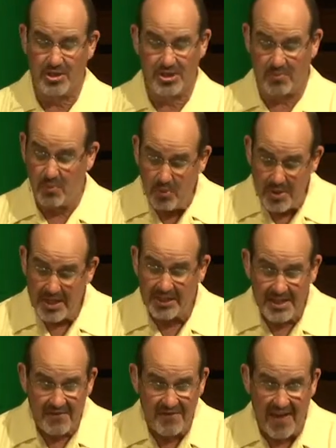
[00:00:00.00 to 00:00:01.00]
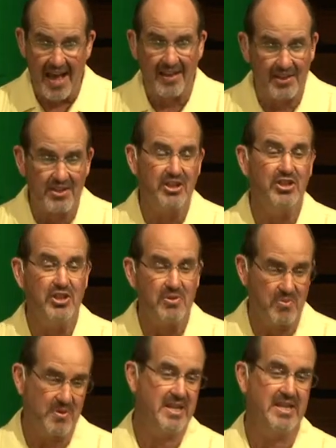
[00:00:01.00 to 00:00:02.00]
some really valid,
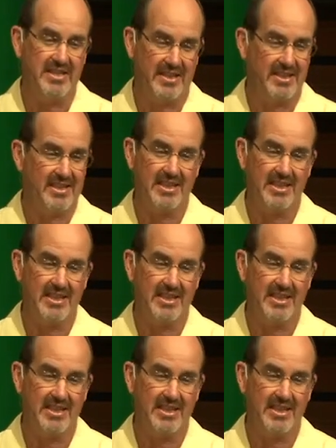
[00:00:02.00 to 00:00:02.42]
good reasons.